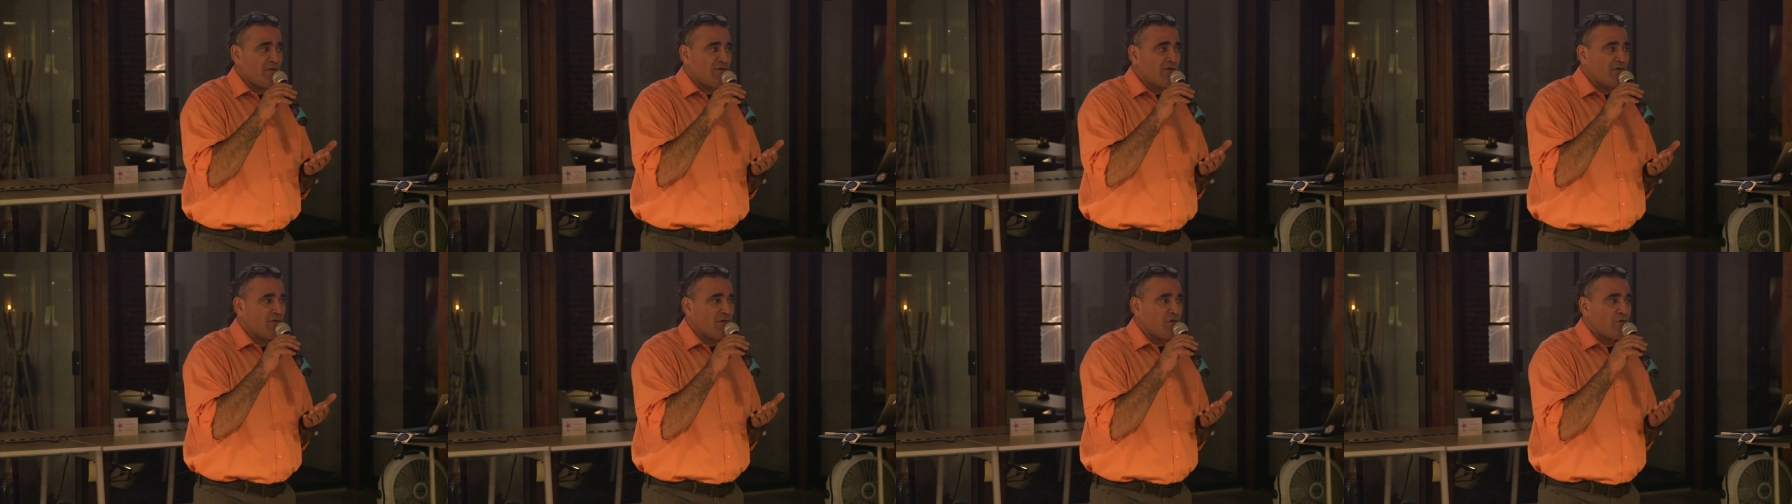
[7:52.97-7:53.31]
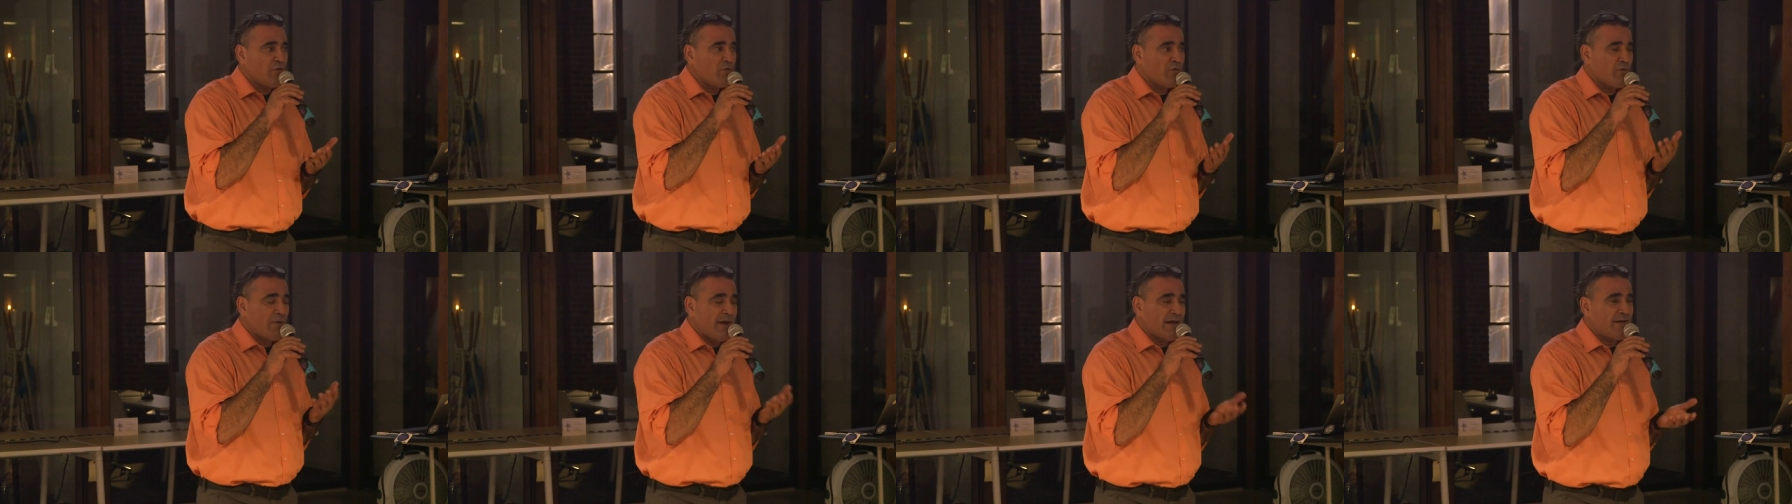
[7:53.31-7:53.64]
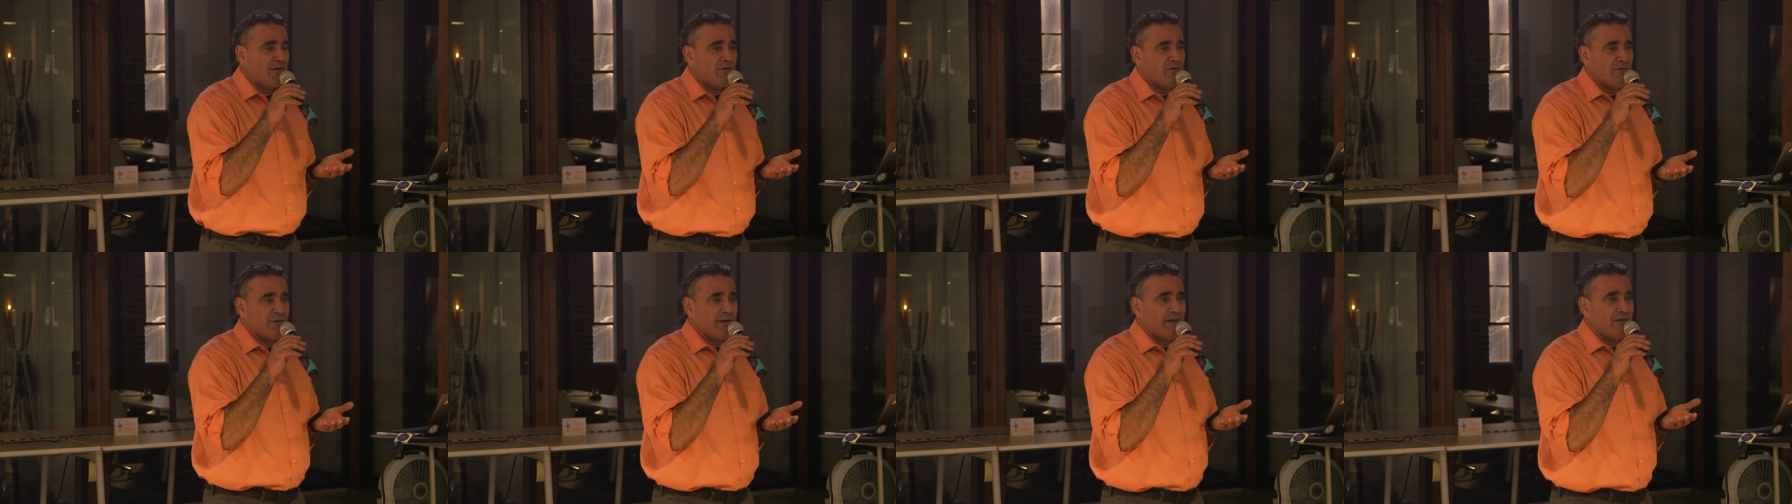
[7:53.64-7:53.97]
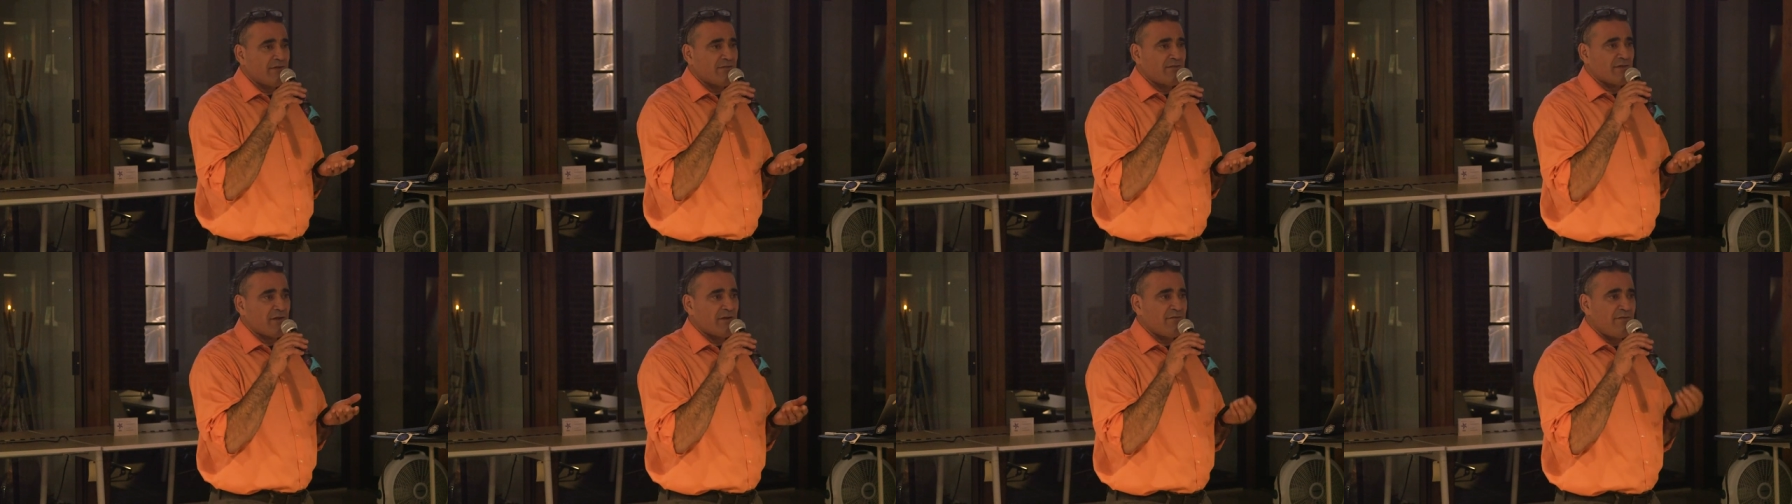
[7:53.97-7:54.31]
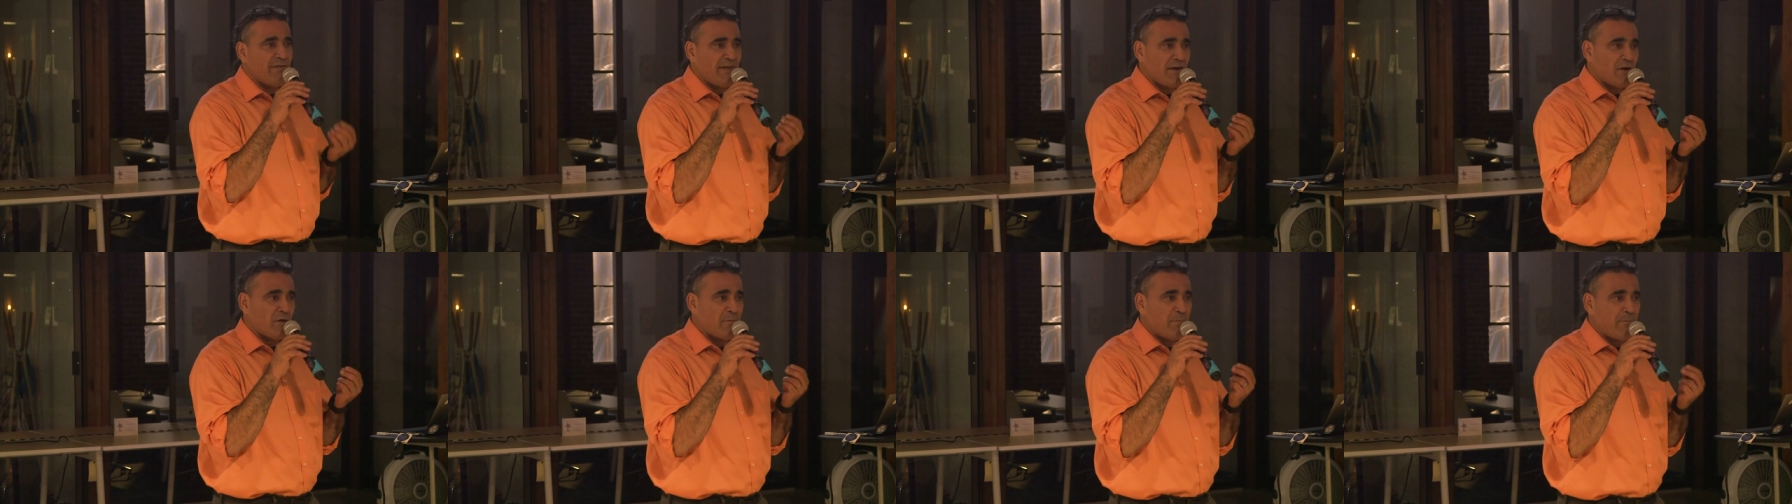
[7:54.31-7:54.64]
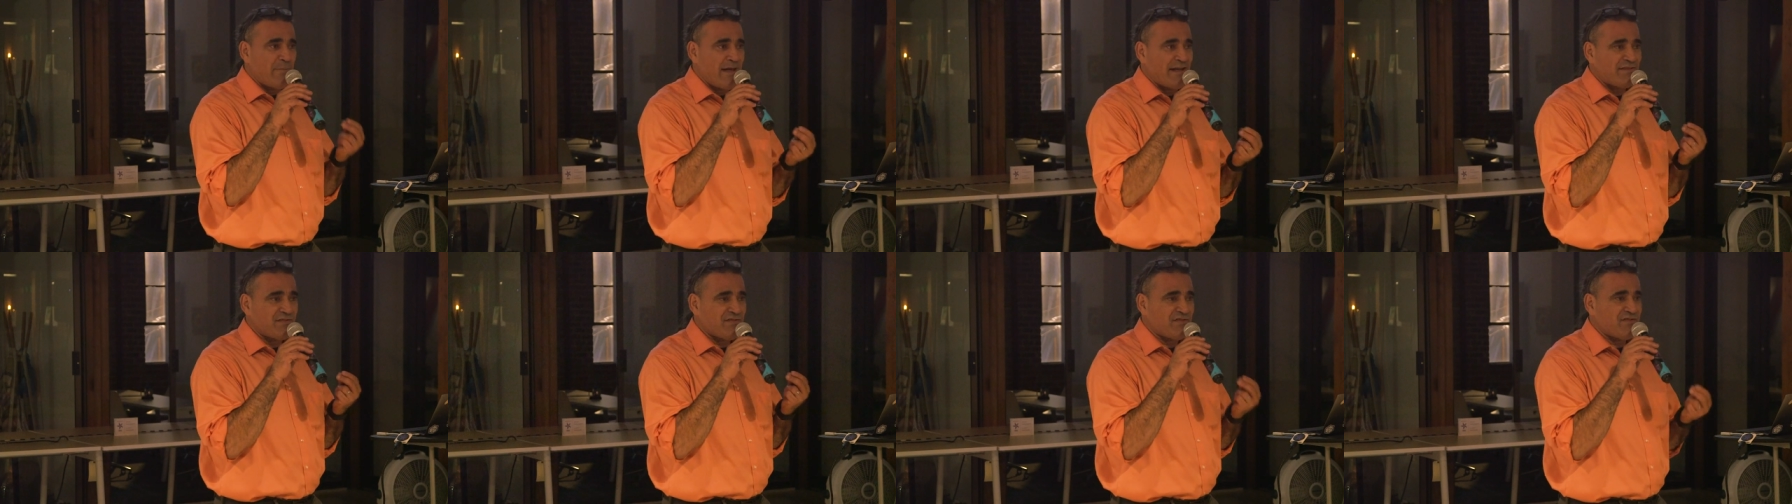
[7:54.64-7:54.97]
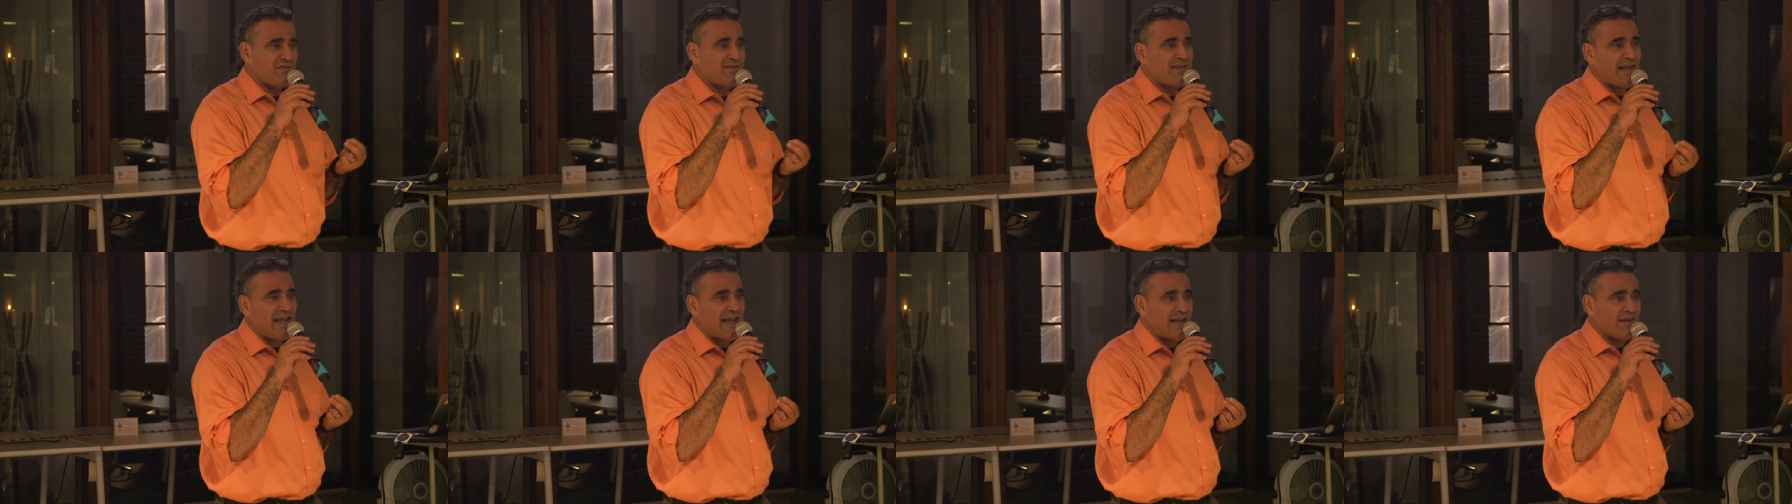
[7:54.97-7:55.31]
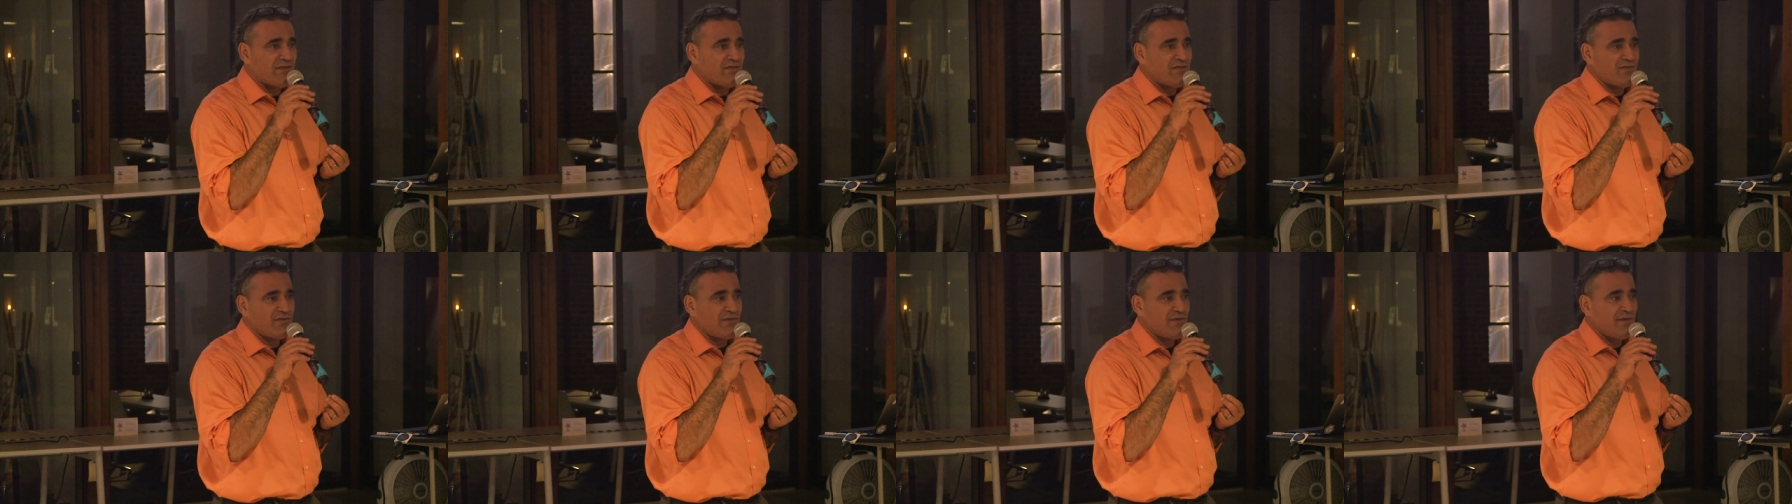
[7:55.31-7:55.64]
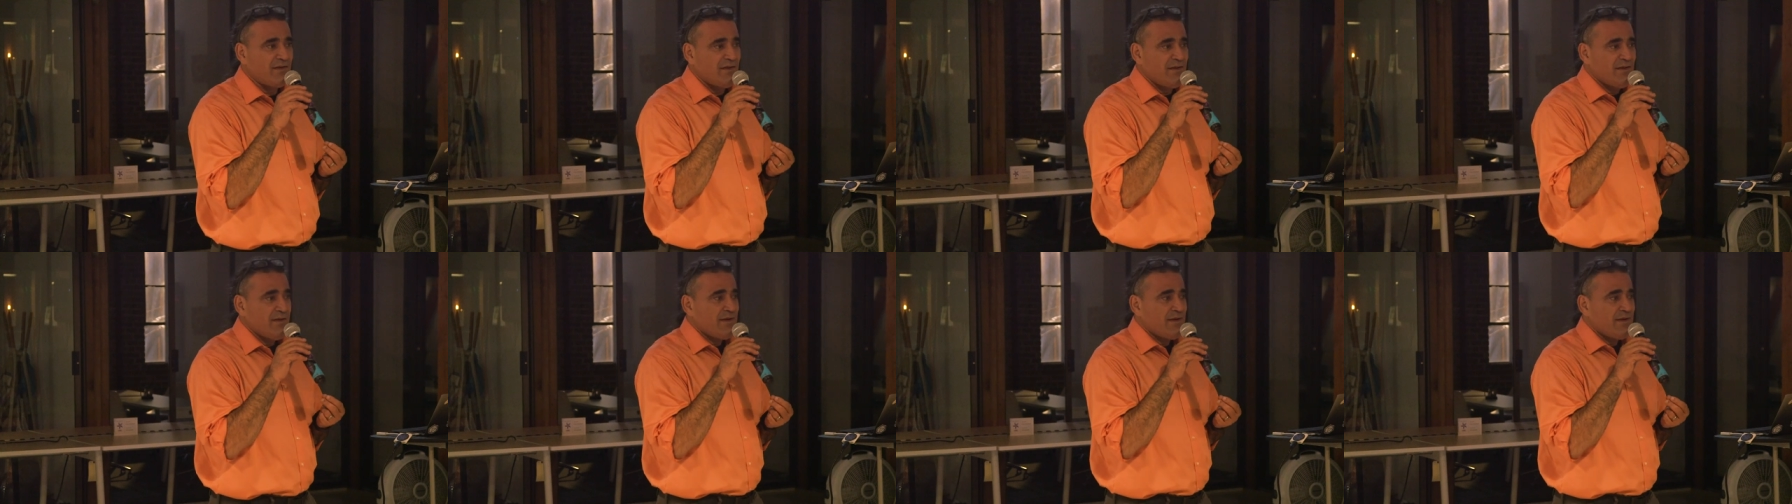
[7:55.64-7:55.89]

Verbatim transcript: musical renderings of their best states